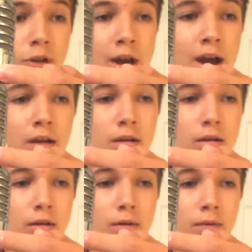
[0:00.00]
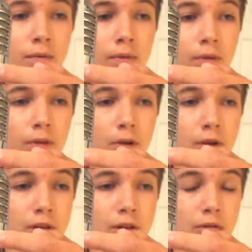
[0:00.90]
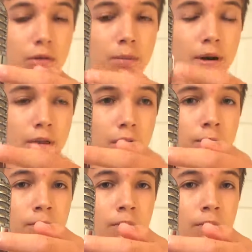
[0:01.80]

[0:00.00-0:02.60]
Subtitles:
jack. There, you can see a little better there.